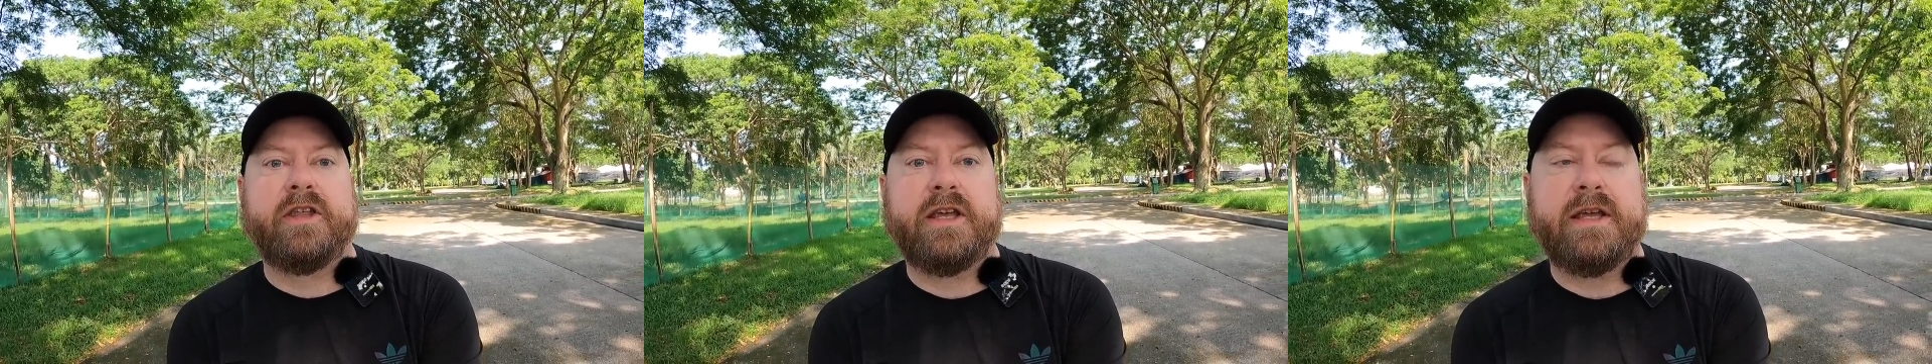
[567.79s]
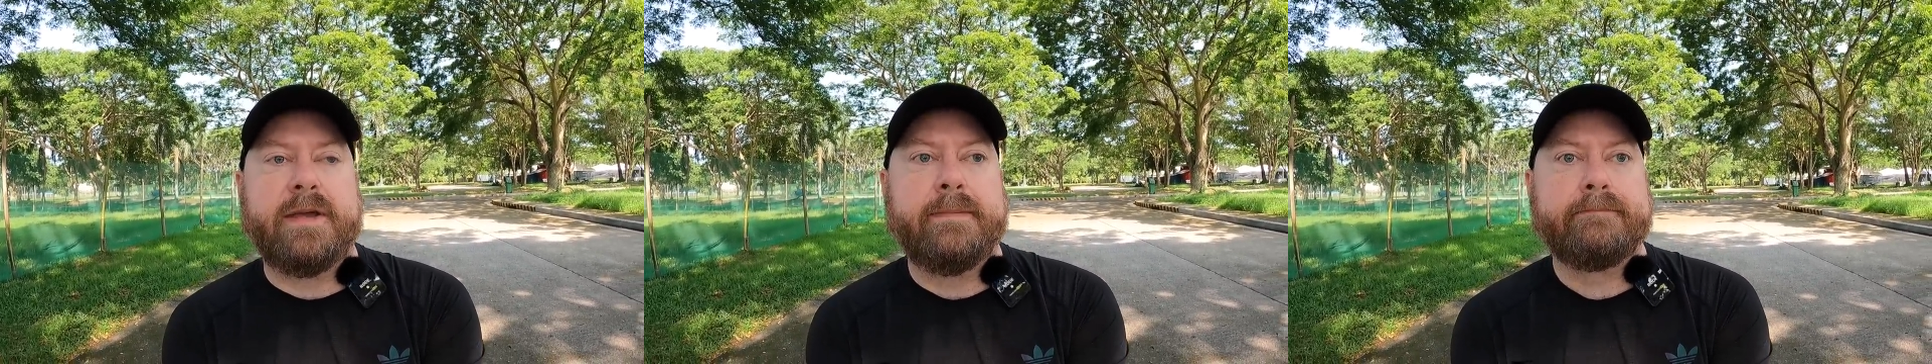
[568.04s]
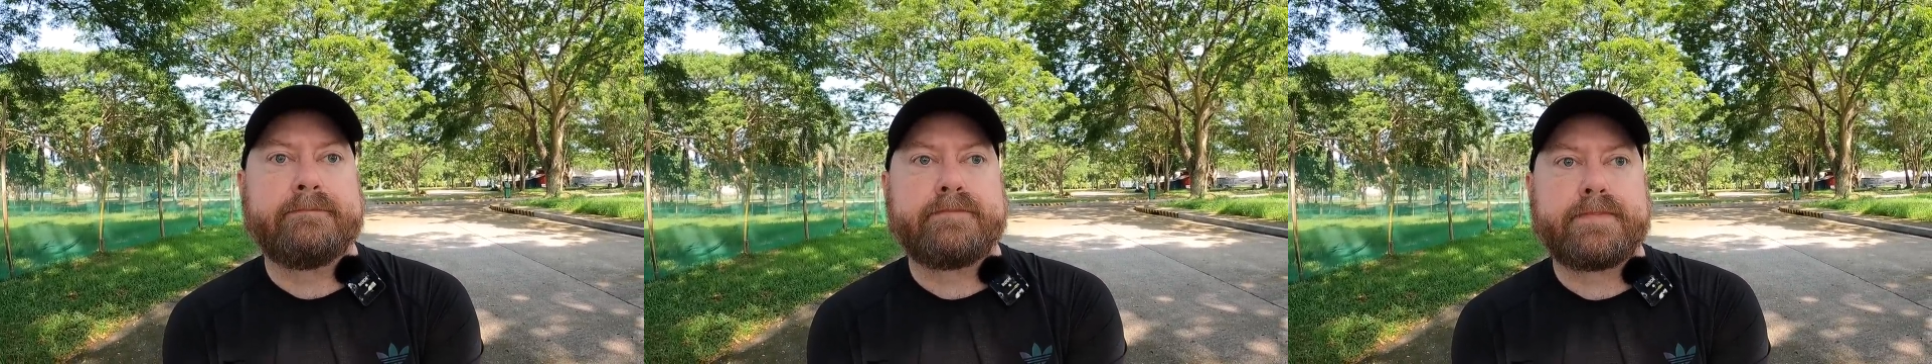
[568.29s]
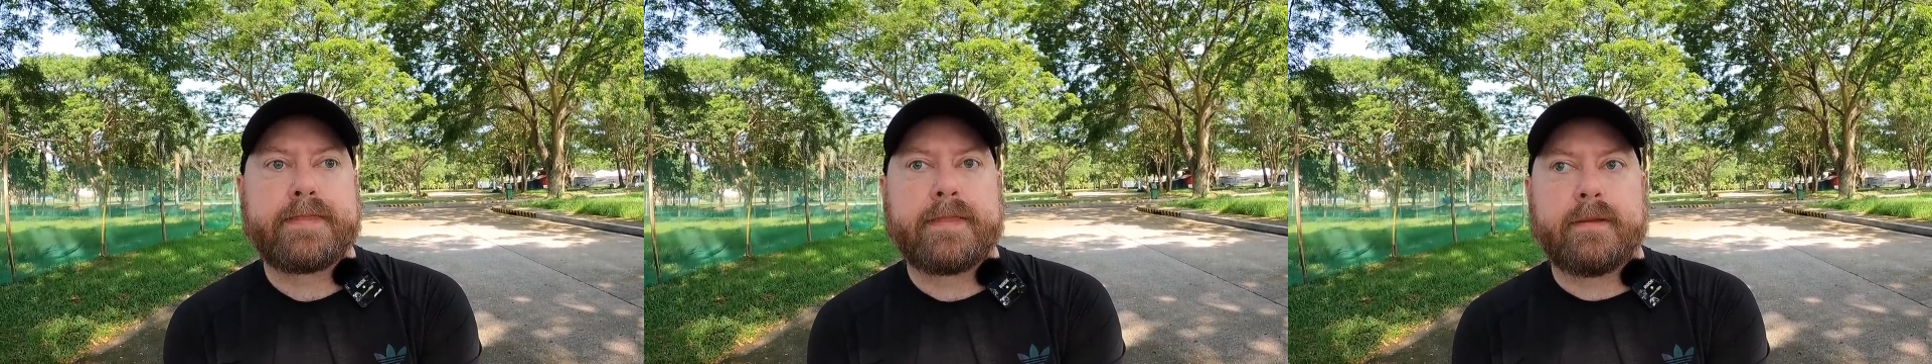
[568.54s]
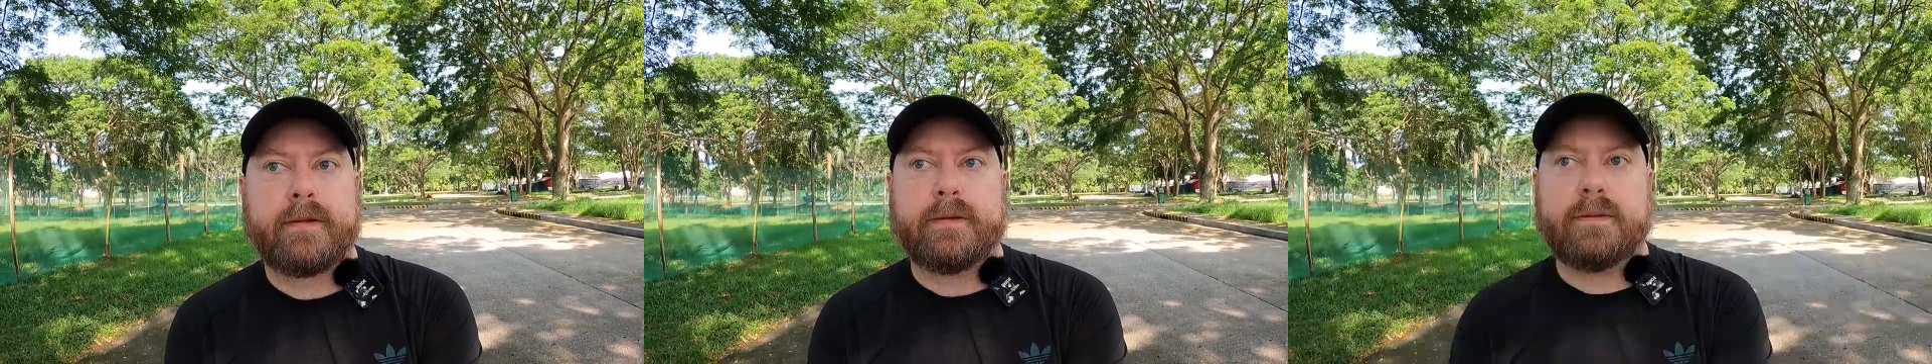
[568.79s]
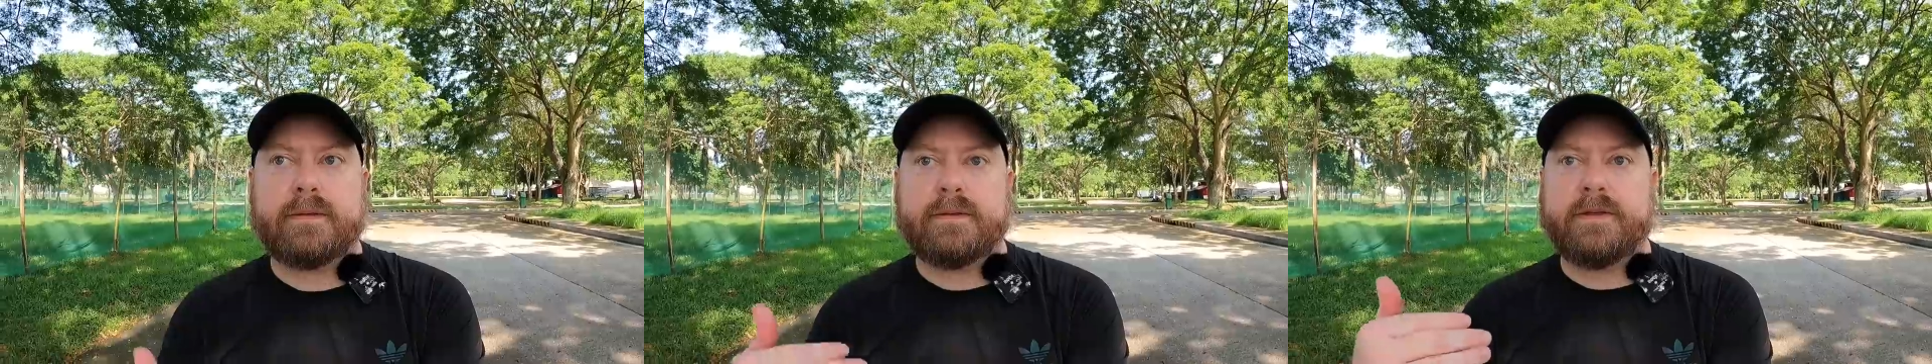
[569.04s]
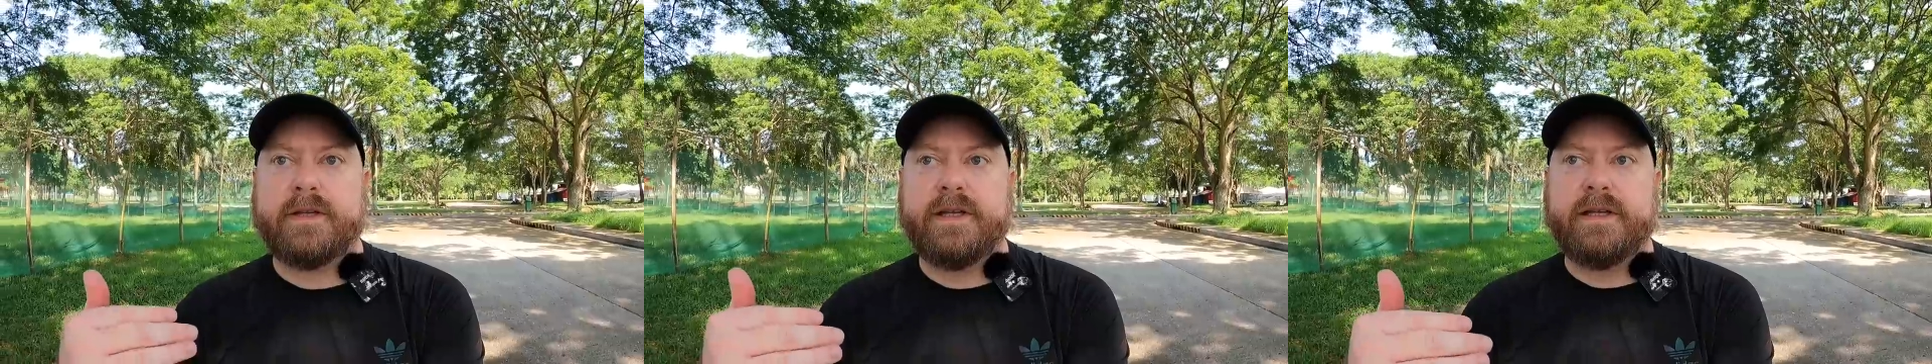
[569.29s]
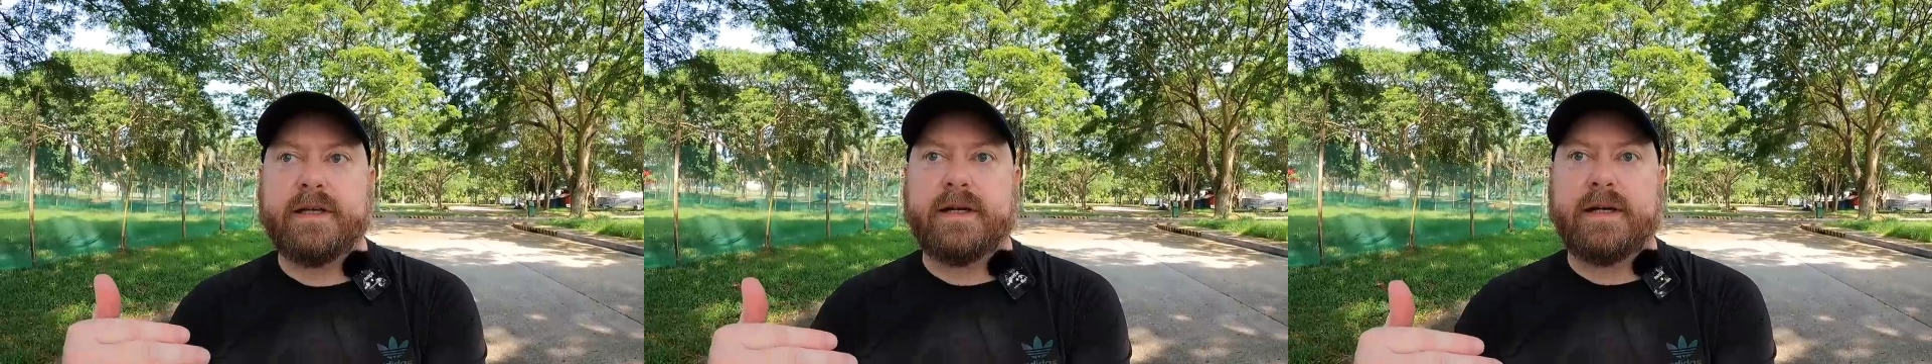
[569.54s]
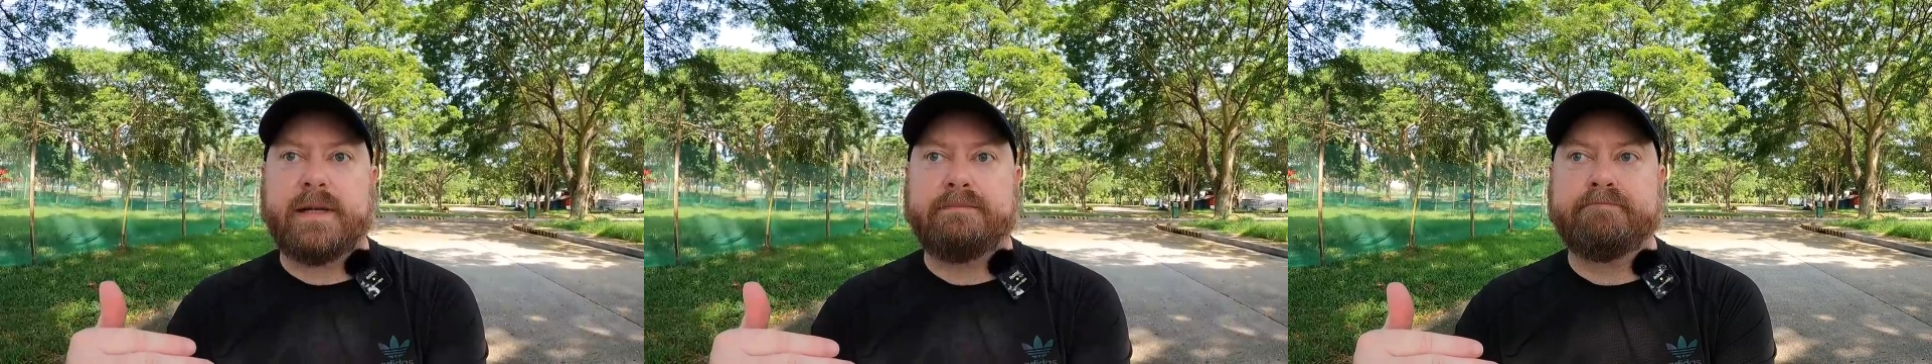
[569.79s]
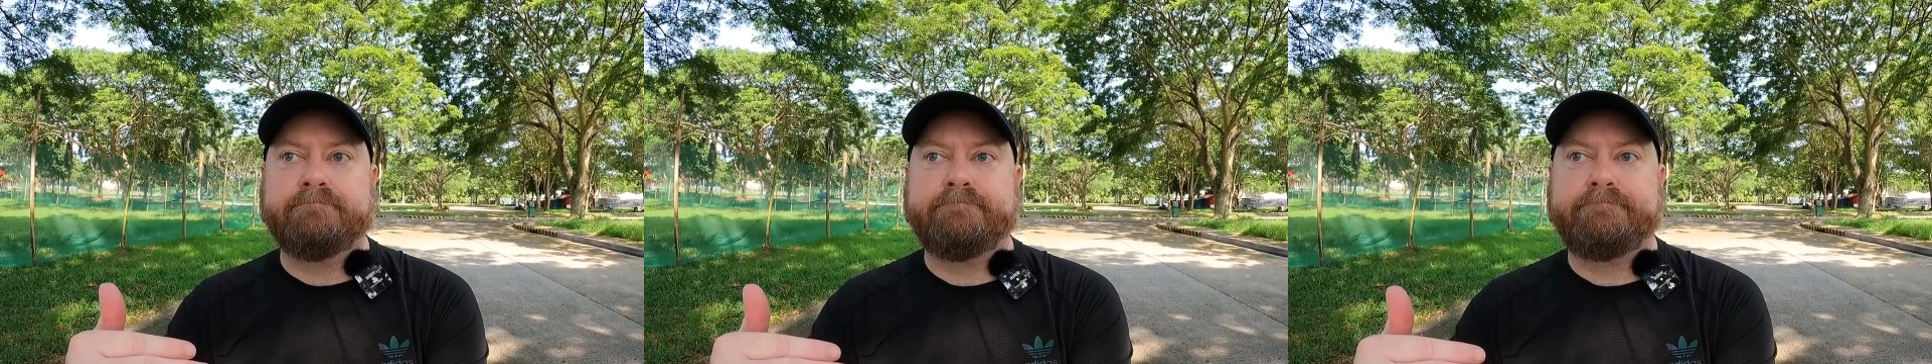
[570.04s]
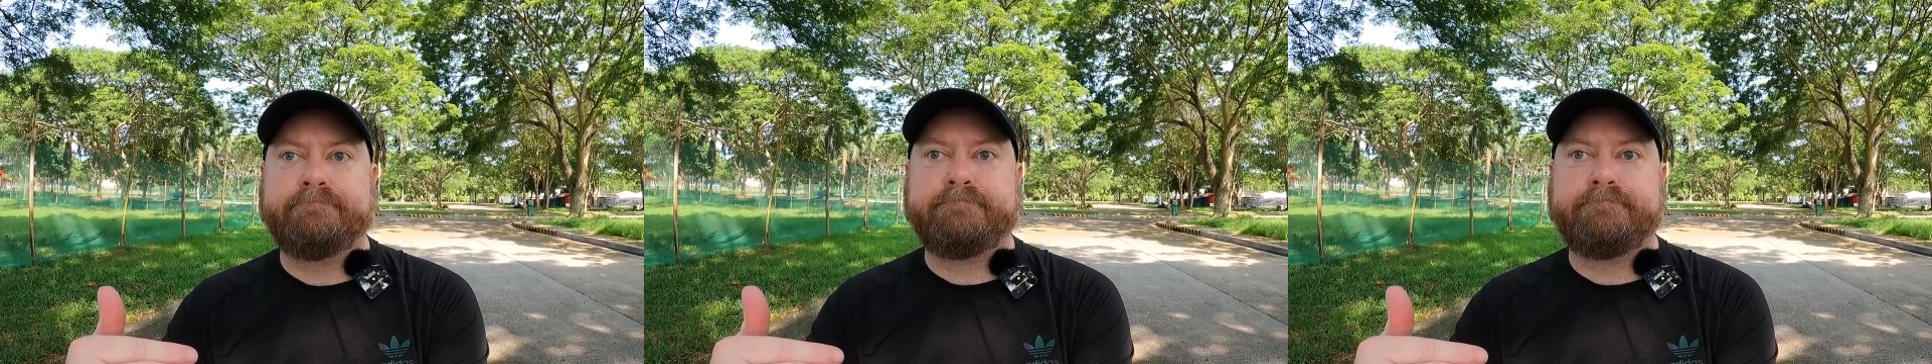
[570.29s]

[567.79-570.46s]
the, the, um,